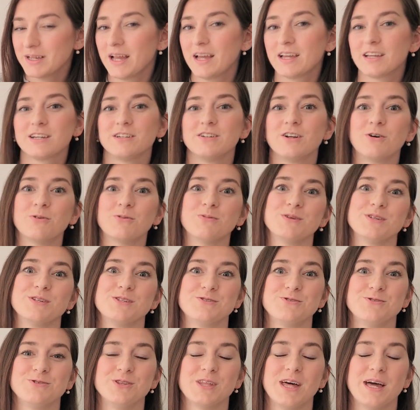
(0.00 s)
I can always
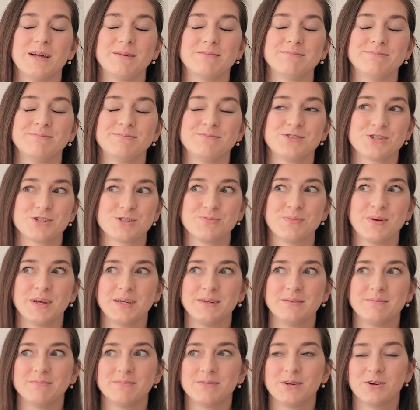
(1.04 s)
do that just
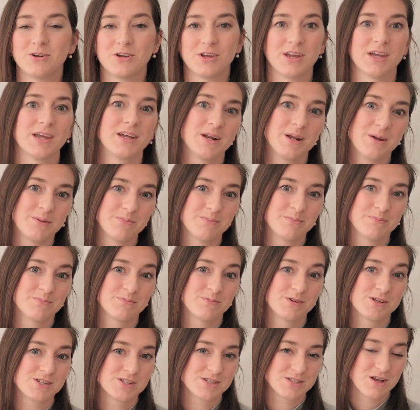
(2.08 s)
by hooking it up,
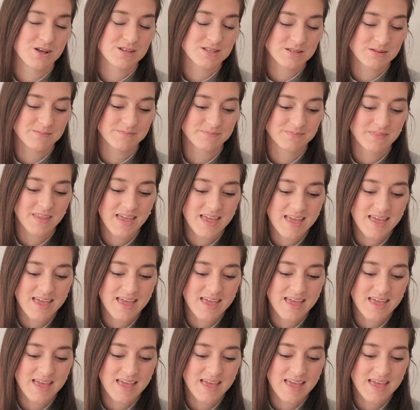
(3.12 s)
which is awesome.